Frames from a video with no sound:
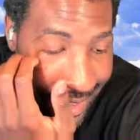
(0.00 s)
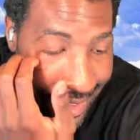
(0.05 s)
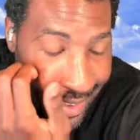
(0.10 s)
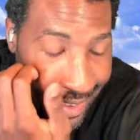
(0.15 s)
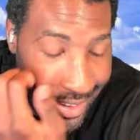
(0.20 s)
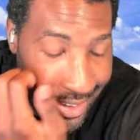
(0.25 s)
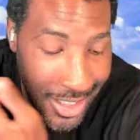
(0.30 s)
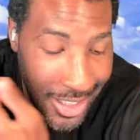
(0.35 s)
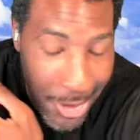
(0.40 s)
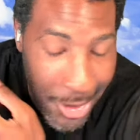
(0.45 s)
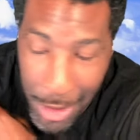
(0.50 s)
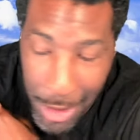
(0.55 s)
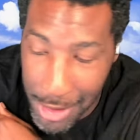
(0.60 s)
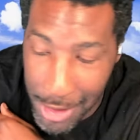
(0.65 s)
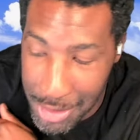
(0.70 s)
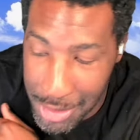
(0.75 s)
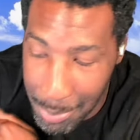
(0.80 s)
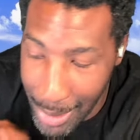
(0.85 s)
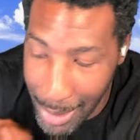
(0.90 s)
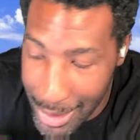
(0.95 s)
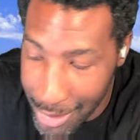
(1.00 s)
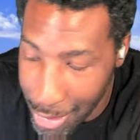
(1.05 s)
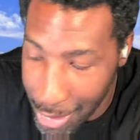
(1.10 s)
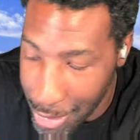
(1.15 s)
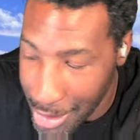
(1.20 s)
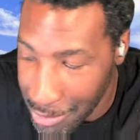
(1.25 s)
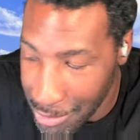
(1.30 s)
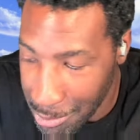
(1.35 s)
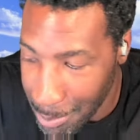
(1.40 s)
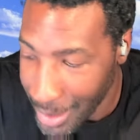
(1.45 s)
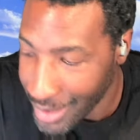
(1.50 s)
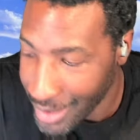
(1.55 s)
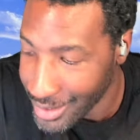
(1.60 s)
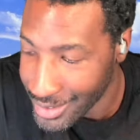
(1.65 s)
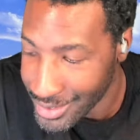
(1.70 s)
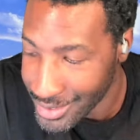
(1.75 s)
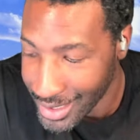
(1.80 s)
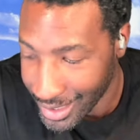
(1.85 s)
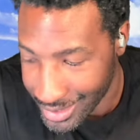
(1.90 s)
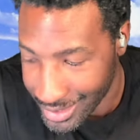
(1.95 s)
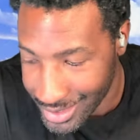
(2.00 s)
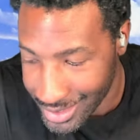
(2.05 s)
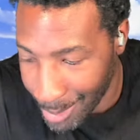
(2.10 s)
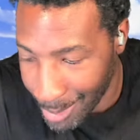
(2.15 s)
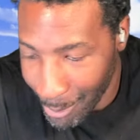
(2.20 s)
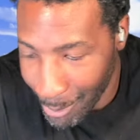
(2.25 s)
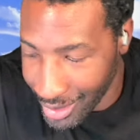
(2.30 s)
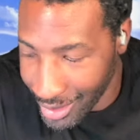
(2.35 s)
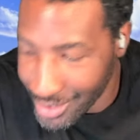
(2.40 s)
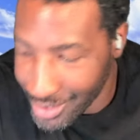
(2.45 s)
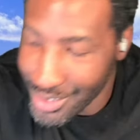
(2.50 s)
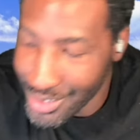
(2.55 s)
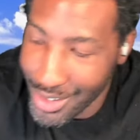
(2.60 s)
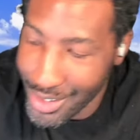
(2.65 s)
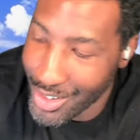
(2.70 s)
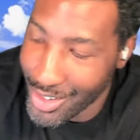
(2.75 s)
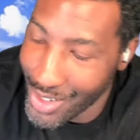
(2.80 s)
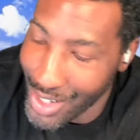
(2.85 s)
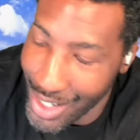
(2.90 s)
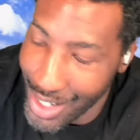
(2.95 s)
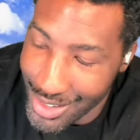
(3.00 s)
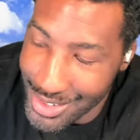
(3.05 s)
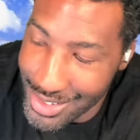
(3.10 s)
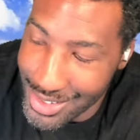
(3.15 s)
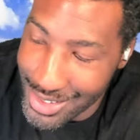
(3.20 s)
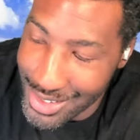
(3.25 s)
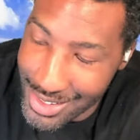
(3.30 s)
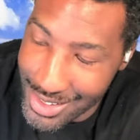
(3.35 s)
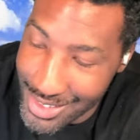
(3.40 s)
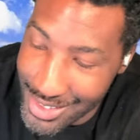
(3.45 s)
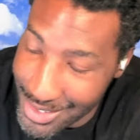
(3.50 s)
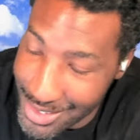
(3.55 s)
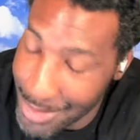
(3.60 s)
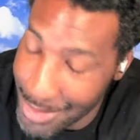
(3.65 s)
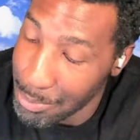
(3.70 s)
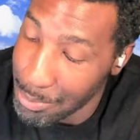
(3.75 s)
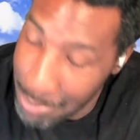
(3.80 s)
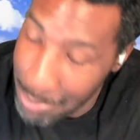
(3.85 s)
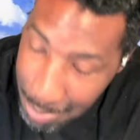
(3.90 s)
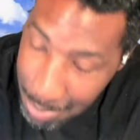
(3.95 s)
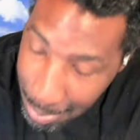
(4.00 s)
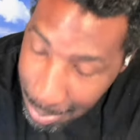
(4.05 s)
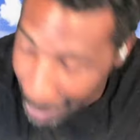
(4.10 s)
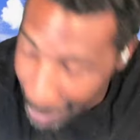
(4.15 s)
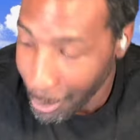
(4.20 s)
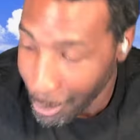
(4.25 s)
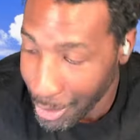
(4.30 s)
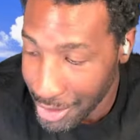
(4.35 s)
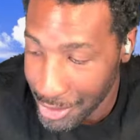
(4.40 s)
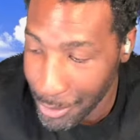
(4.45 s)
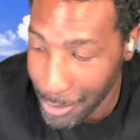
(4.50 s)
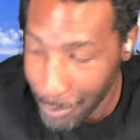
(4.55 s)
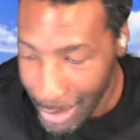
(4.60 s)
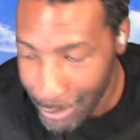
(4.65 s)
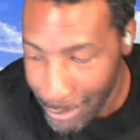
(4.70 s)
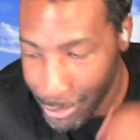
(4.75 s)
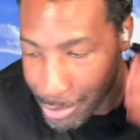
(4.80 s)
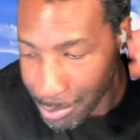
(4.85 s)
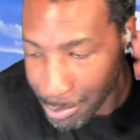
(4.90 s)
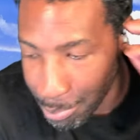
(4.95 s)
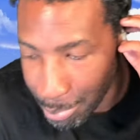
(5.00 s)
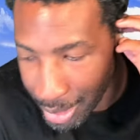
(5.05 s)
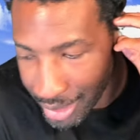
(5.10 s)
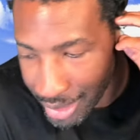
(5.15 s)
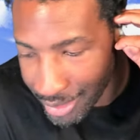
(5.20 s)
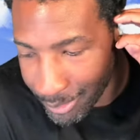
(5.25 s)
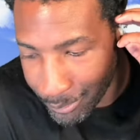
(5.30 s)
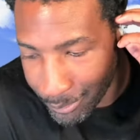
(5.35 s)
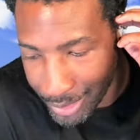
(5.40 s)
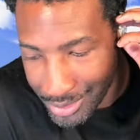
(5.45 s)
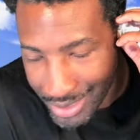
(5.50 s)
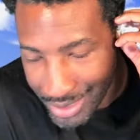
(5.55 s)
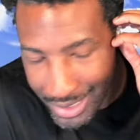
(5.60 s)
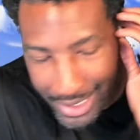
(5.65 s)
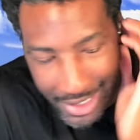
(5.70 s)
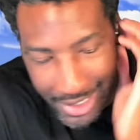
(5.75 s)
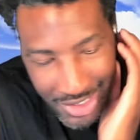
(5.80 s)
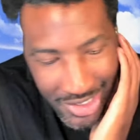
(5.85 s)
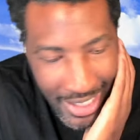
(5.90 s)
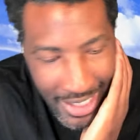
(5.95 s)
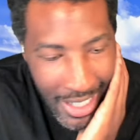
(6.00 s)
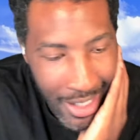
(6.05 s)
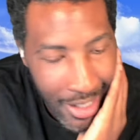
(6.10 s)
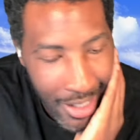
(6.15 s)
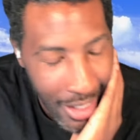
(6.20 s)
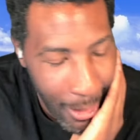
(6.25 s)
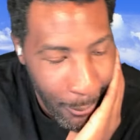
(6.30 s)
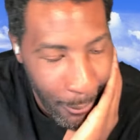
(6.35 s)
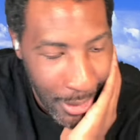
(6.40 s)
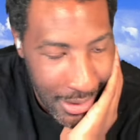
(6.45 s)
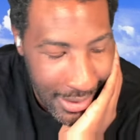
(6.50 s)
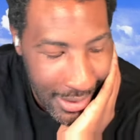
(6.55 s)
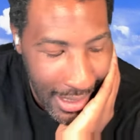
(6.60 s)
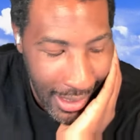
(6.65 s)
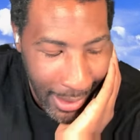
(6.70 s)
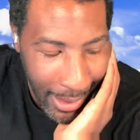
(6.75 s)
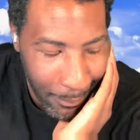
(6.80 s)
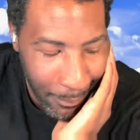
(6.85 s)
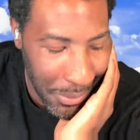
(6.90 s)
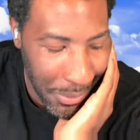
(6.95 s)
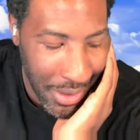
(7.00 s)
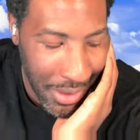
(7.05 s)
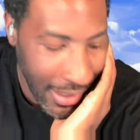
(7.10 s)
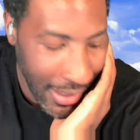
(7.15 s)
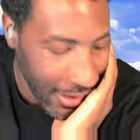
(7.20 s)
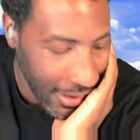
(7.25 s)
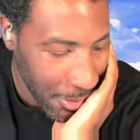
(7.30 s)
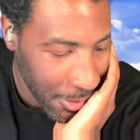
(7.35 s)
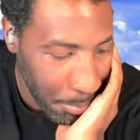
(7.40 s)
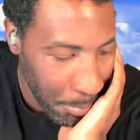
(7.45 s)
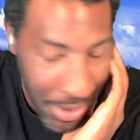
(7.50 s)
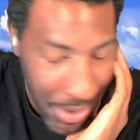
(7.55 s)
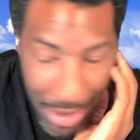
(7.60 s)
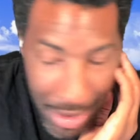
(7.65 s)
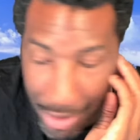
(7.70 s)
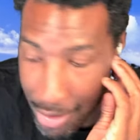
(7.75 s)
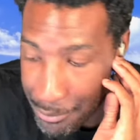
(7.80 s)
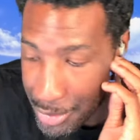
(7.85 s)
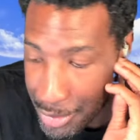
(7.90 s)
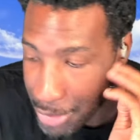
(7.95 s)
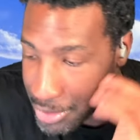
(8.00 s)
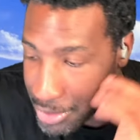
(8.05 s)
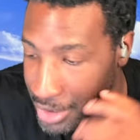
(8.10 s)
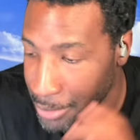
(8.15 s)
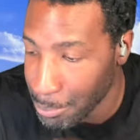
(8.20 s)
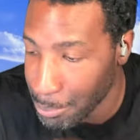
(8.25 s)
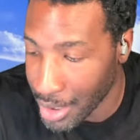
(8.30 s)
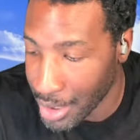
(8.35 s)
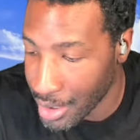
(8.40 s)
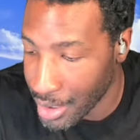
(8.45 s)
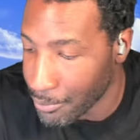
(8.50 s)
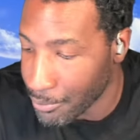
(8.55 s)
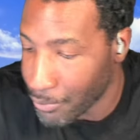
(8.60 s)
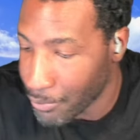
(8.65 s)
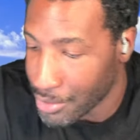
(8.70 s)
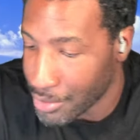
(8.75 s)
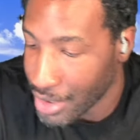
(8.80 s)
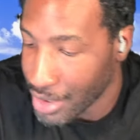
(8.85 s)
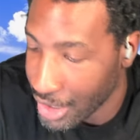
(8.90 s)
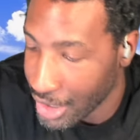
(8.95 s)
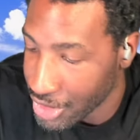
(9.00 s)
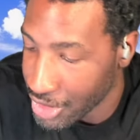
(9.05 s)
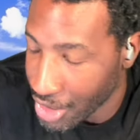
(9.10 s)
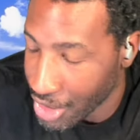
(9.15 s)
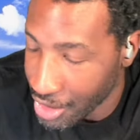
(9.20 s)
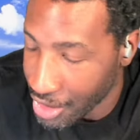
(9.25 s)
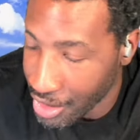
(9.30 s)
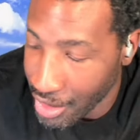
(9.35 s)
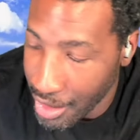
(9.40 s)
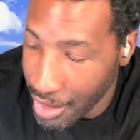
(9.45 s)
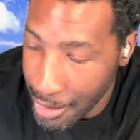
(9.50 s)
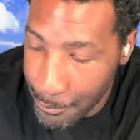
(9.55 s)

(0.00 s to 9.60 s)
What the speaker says: Yeah, who knows? You might know it even better the second time around. Quite honestly, might work in your favor. But 15 years, yeah, I wouldn't say like 15 years pure of coding, but 15 years on and off,